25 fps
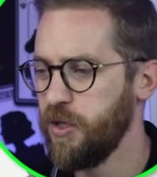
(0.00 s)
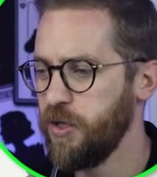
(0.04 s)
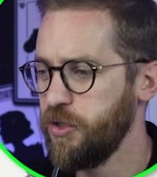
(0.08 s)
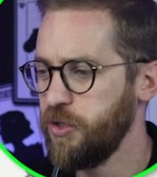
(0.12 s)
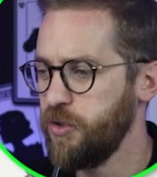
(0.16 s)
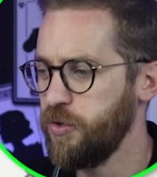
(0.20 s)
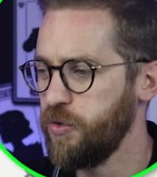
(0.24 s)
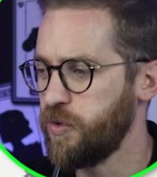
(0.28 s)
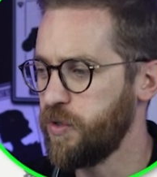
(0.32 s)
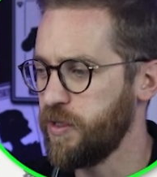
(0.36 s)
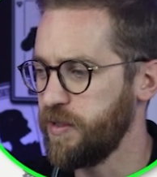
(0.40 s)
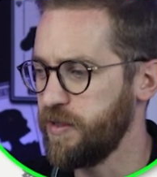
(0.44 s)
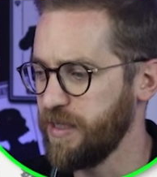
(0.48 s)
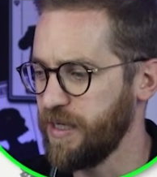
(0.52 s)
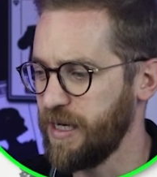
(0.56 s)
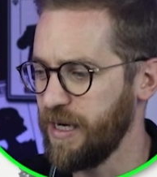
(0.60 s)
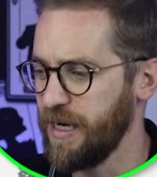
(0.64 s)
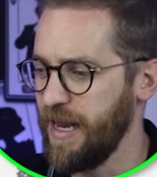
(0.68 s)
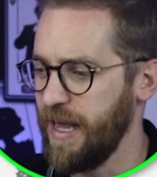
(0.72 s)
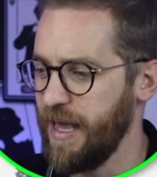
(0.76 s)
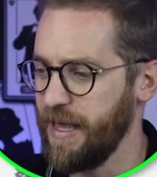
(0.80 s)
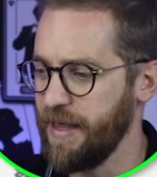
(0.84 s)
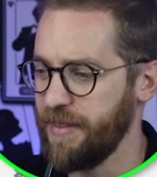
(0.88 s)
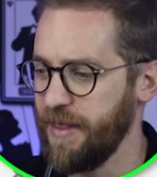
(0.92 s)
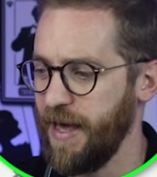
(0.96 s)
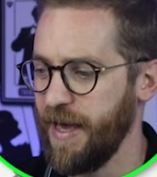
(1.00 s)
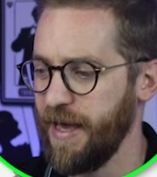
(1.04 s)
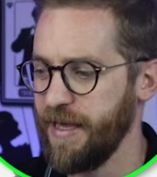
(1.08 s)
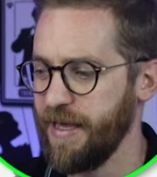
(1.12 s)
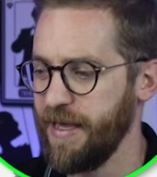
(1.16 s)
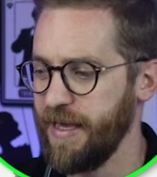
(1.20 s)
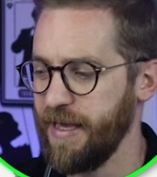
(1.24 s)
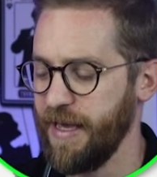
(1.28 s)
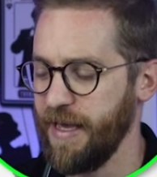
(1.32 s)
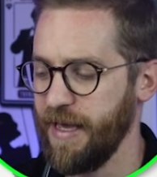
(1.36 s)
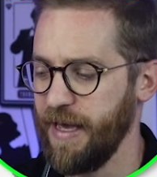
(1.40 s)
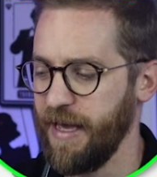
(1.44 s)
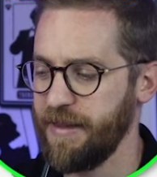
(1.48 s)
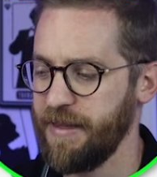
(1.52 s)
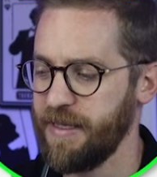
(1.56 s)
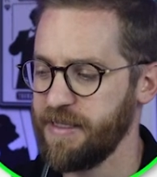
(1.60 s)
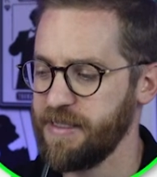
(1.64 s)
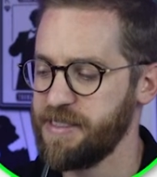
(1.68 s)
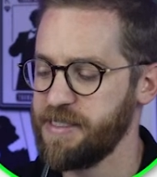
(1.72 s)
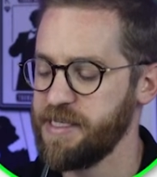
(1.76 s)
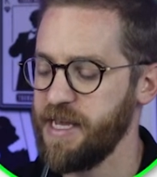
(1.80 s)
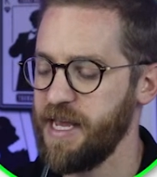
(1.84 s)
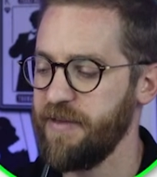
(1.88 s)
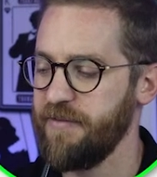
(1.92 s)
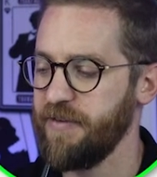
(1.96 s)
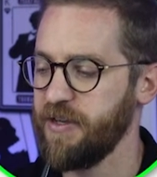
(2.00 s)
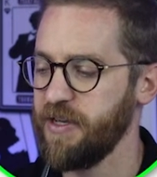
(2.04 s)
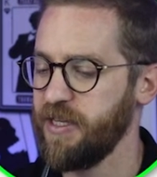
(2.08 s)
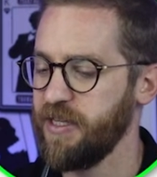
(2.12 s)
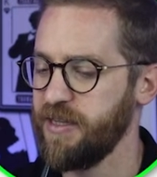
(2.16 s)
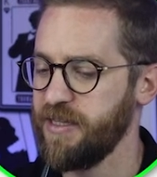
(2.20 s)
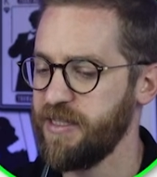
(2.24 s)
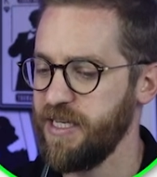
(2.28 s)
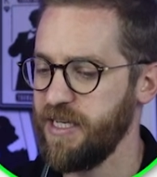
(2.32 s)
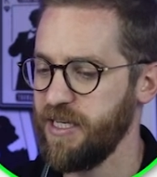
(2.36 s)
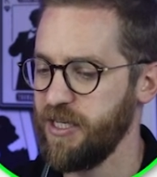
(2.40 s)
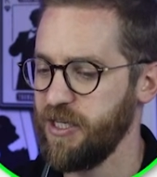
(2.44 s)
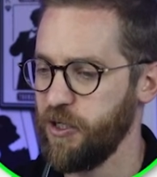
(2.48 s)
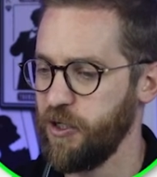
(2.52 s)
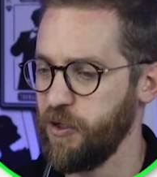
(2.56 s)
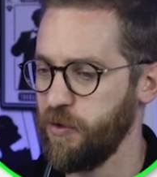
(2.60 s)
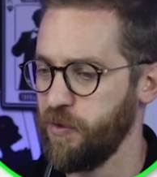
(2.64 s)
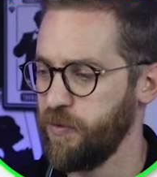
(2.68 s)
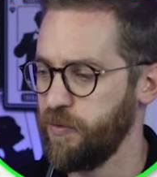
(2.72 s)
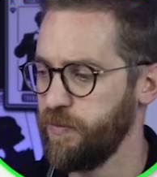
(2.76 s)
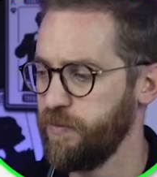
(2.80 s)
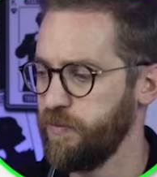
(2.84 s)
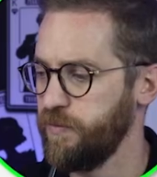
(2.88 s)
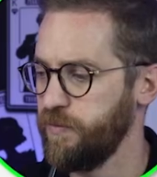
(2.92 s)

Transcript: you can declare that here and then save and continue.